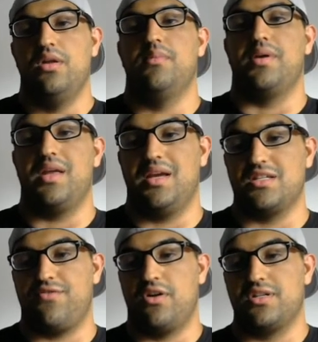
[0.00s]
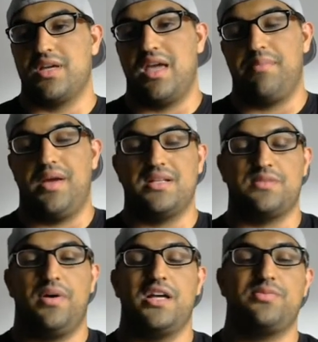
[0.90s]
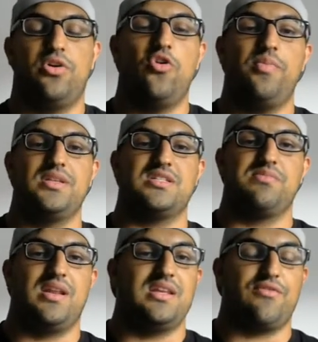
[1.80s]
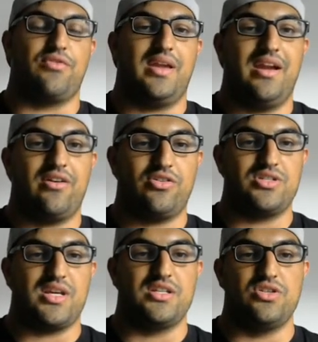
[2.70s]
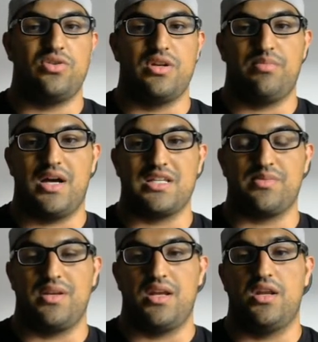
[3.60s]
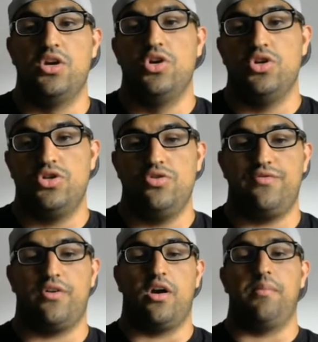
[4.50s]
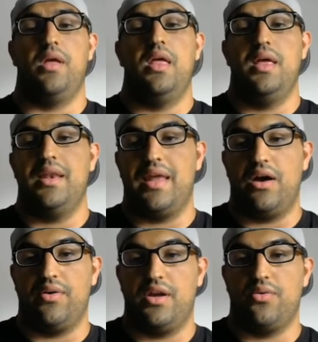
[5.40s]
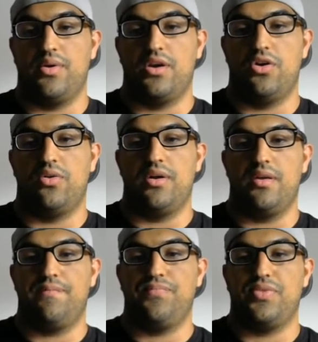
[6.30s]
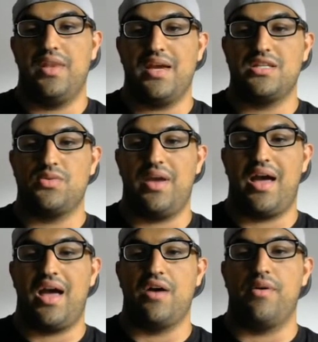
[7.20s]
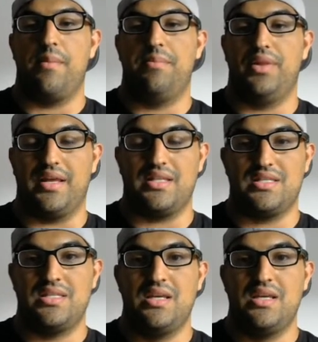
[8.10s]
But getting as far as the campaigns as possible opens as many different characters as you can possibly need to farm. Now here we go. Next we have BLITZ.